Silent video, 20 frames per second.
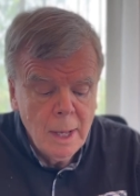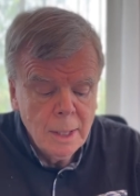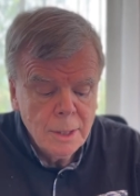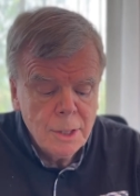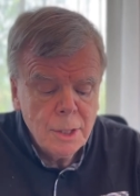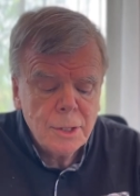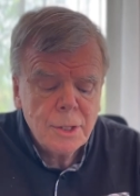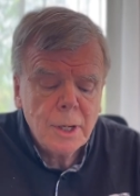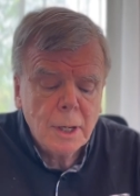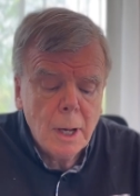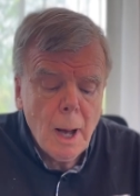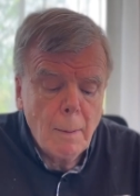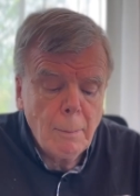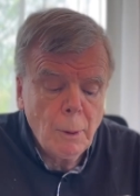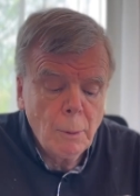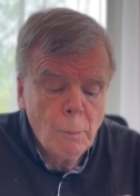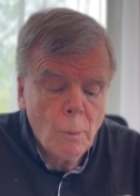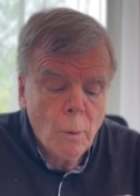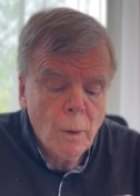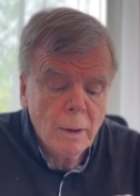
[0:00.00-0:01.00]
Just a
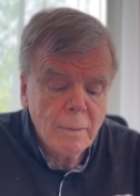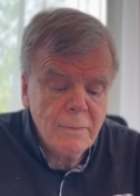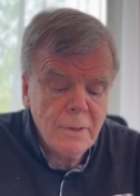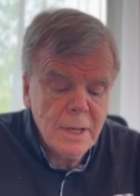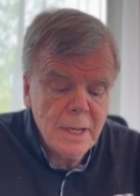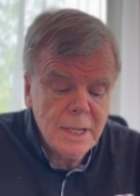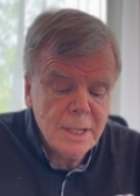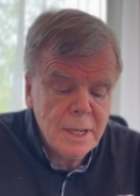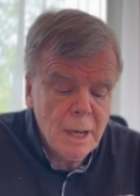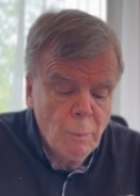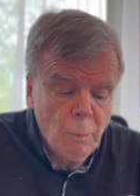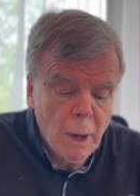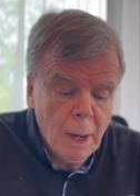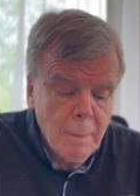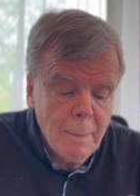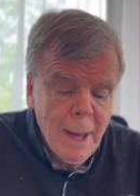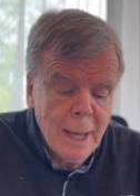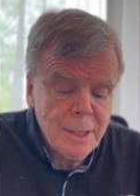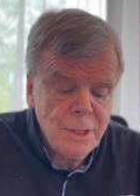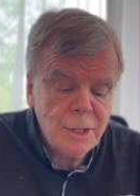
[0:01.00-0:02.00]
couple more of these I want to
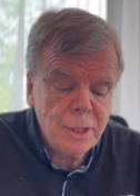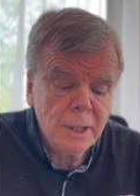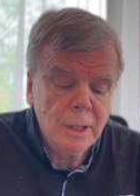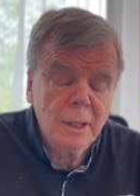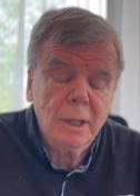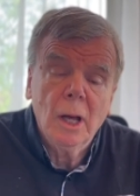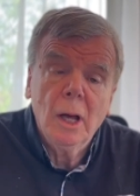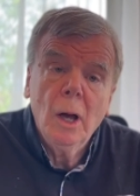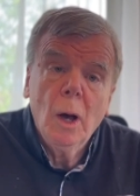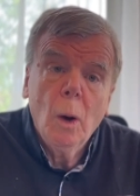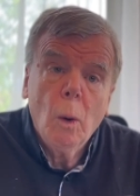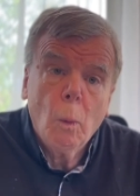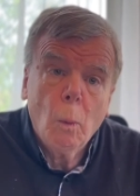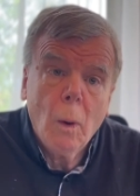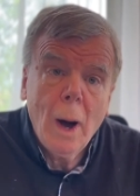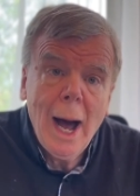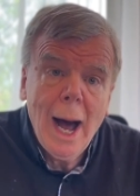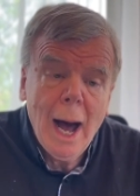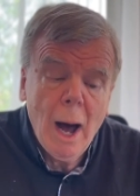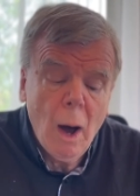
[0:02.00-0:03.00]
mention.
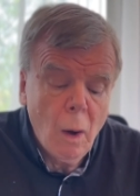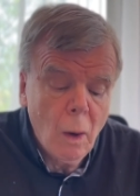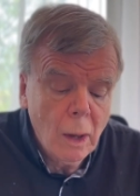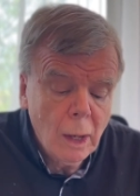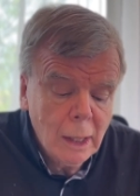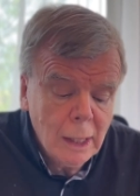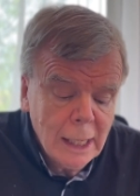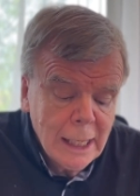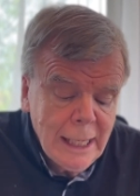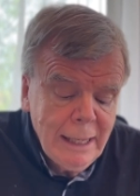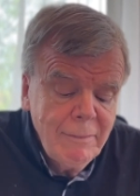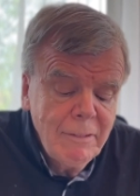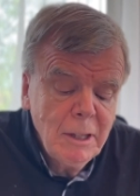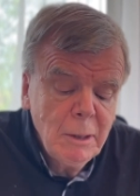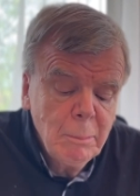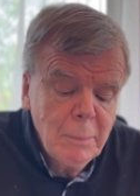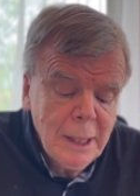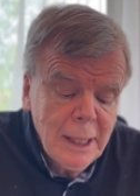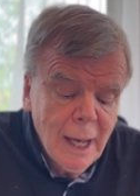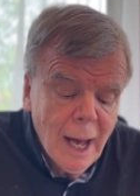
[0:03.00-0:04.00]
Wow,
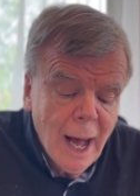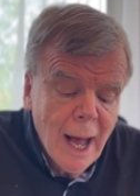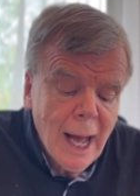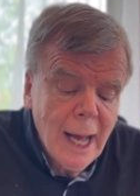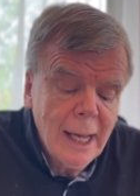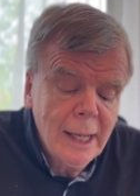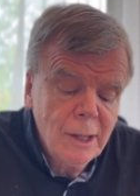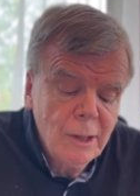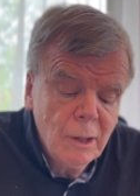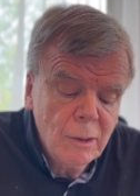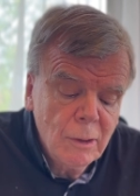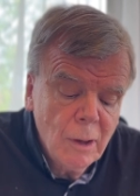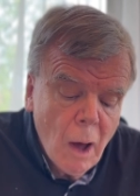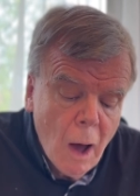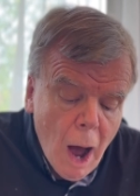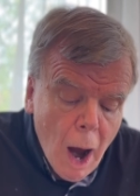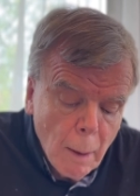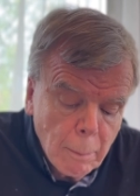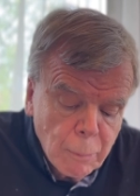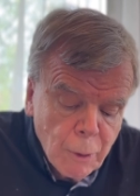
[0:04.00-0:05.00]
leaving behind
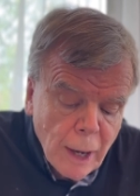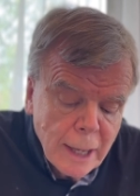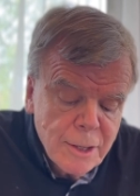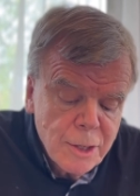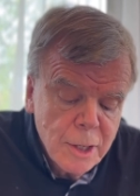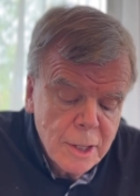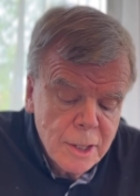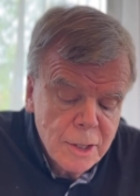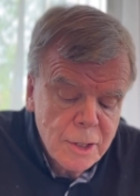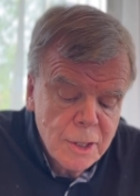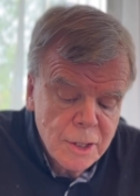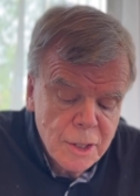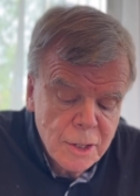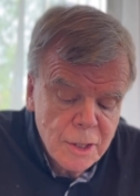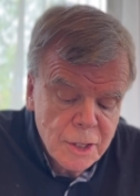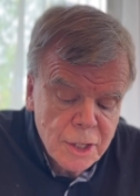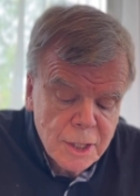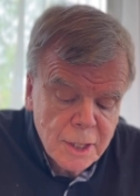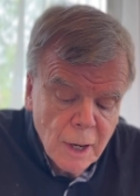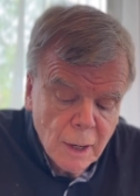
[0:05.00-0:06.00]
our prejudices
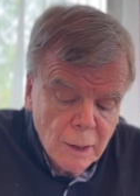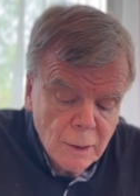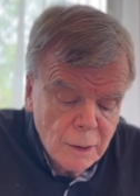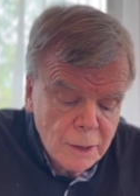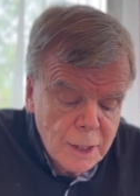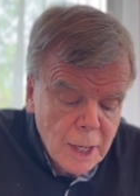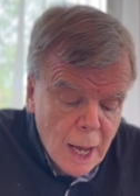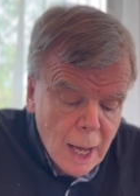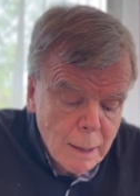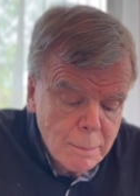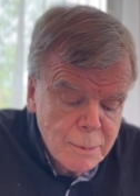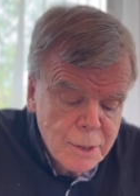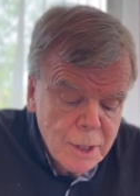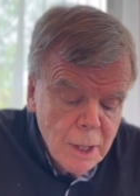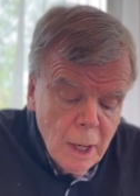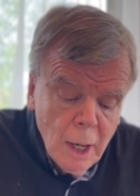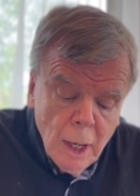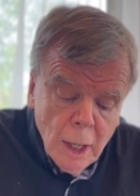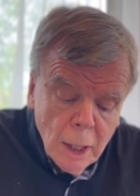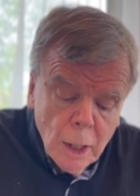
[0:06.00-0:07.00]
and stereotypes.
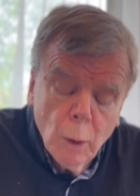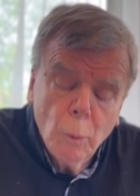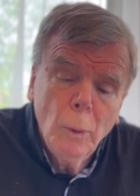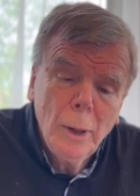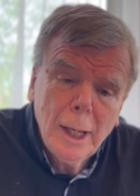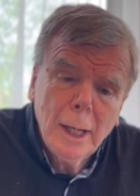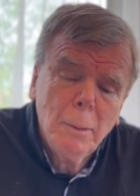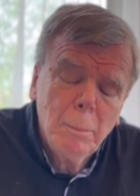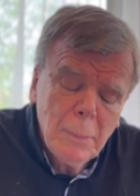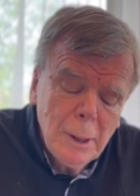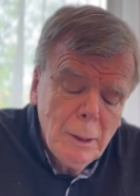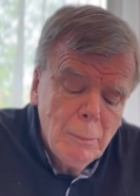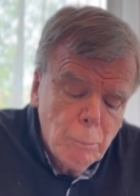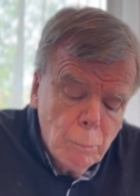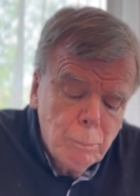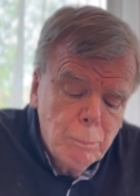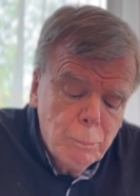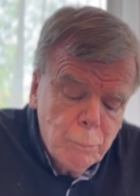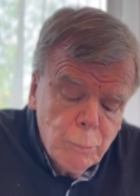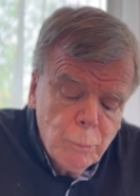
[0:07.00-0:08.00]
You know, we can
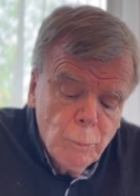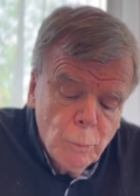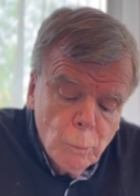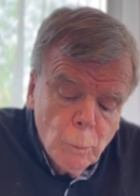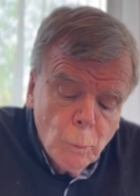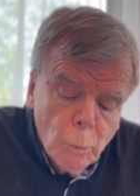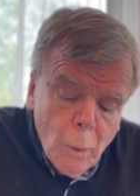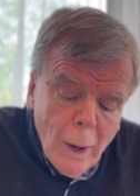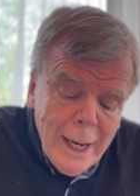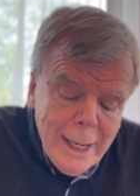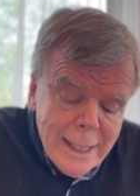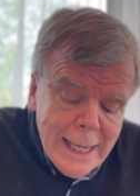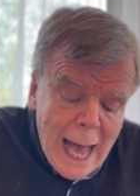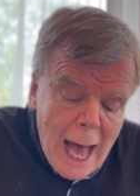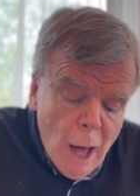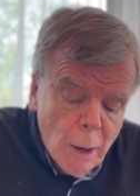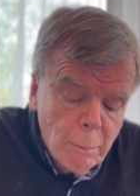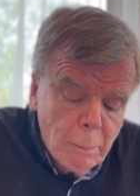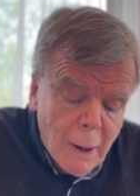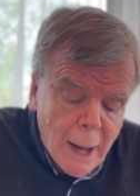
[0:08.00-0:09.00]
be weighed
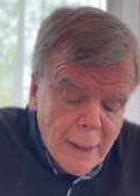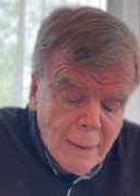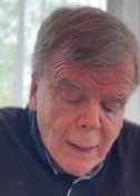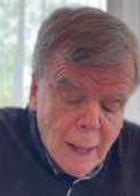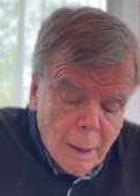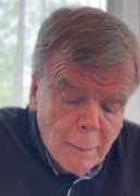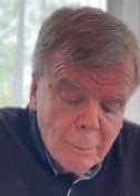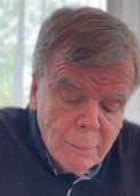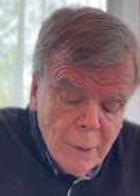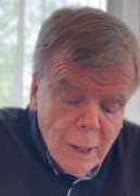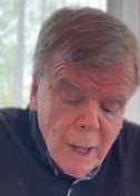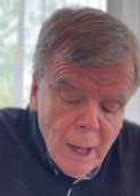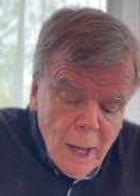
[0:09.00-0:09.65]
down by them